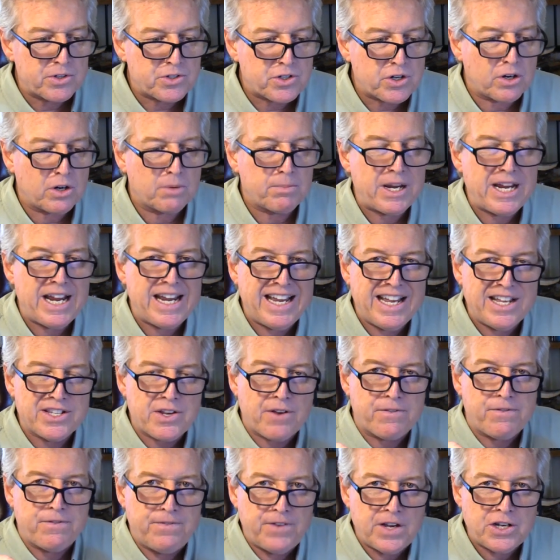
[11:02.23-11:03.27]
Derby is
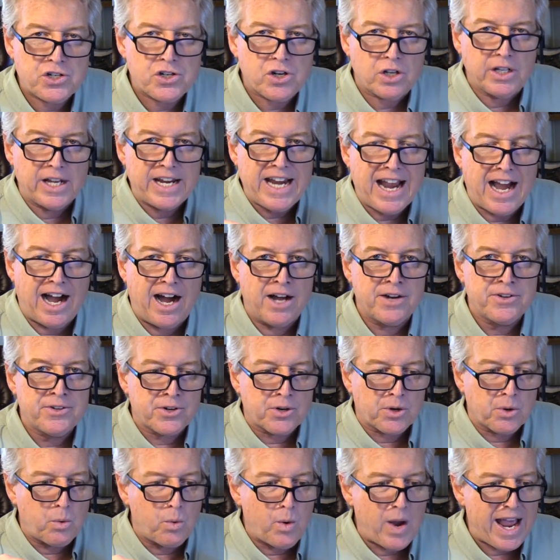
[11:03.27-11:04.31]
officially
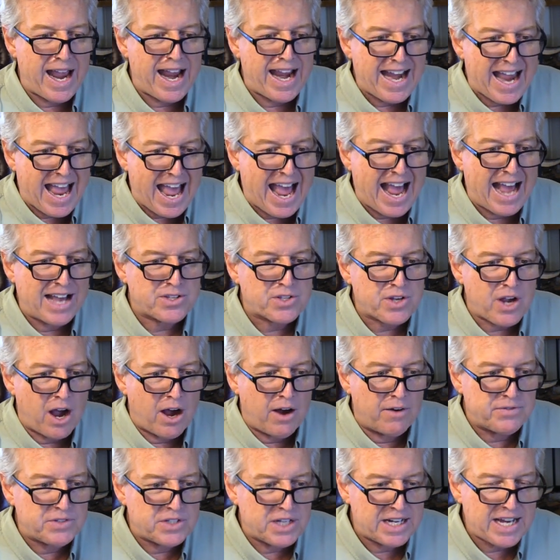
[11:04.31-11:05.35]
underway as
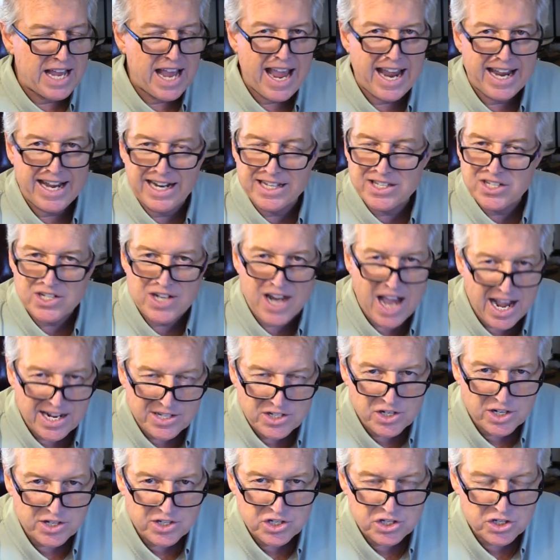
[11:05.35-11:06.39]
of today. And it's not
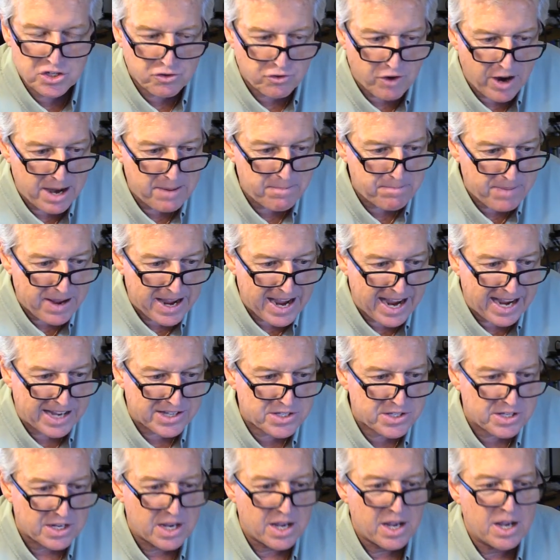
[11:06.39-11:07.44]
just striped
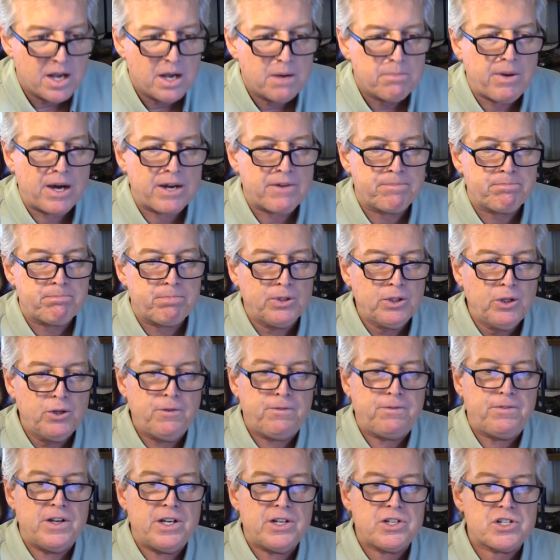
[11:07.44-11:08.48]
bass, but
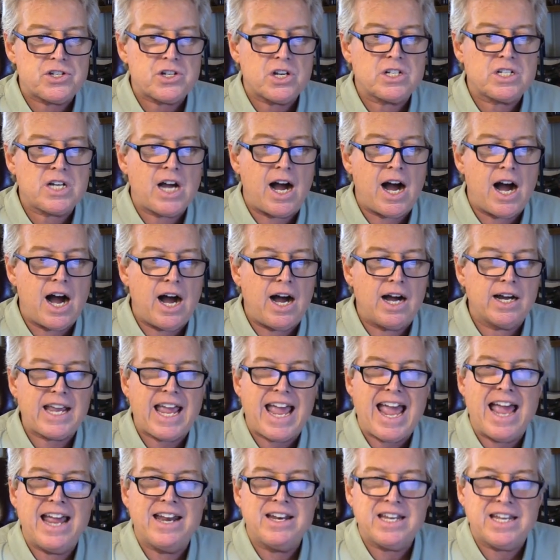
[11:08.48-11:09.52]
bluefish, tog,
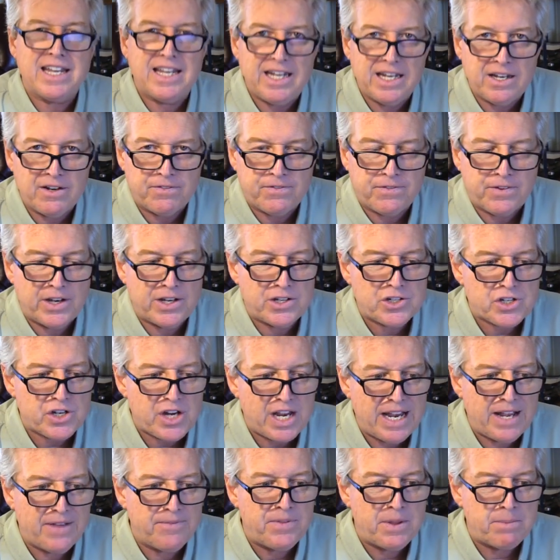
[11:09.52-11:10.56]
and
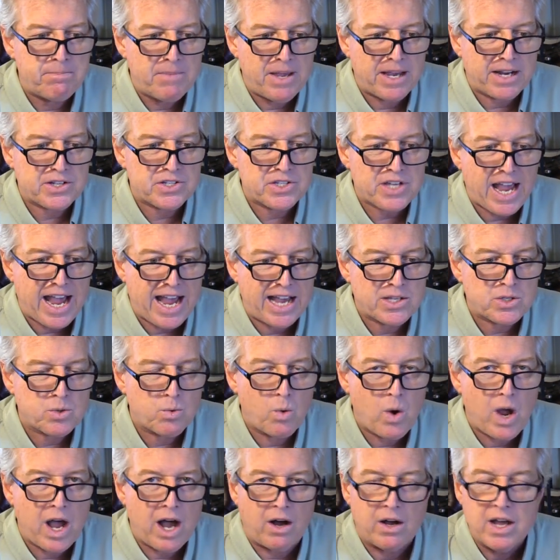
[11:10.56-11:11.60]
kingfish in the mix as
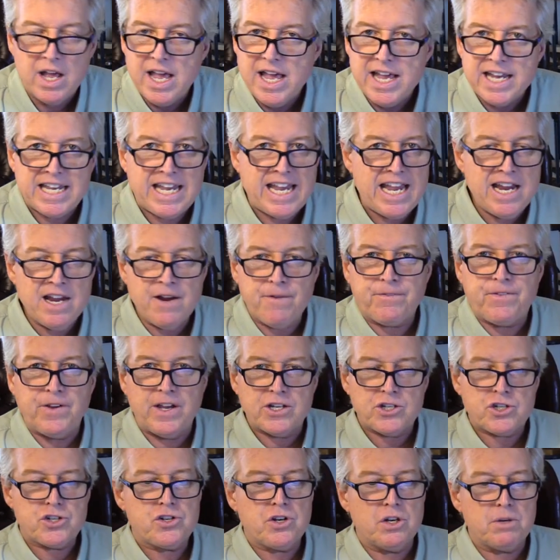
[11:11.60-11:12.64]
well.
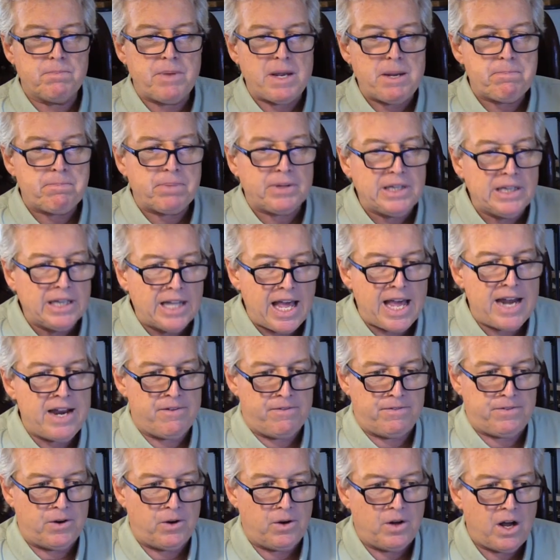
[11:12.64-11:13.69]
Kingfish should be
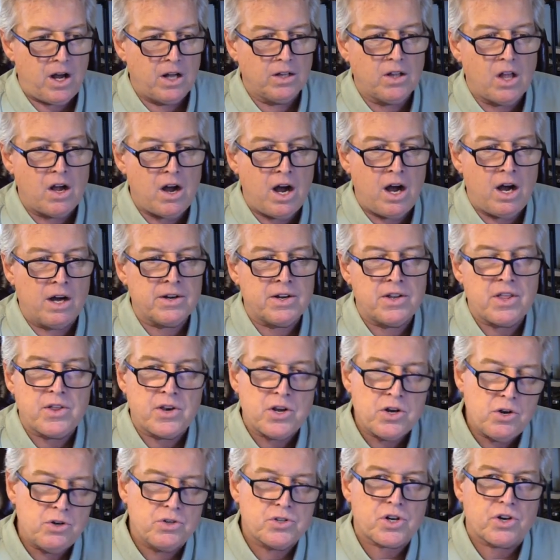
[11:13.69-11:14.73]
plentiful along the
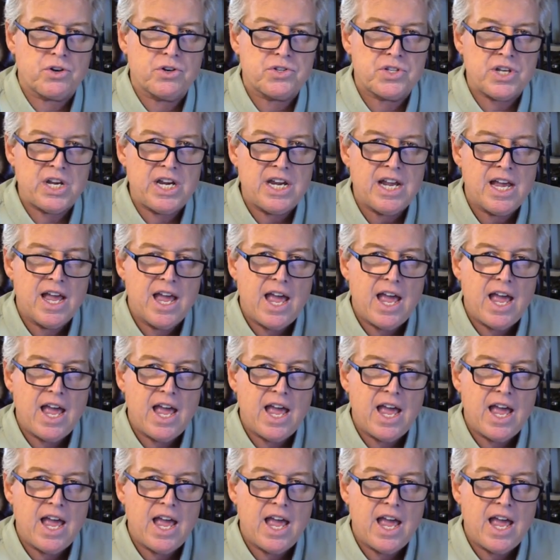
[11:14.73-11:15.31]
New Jersey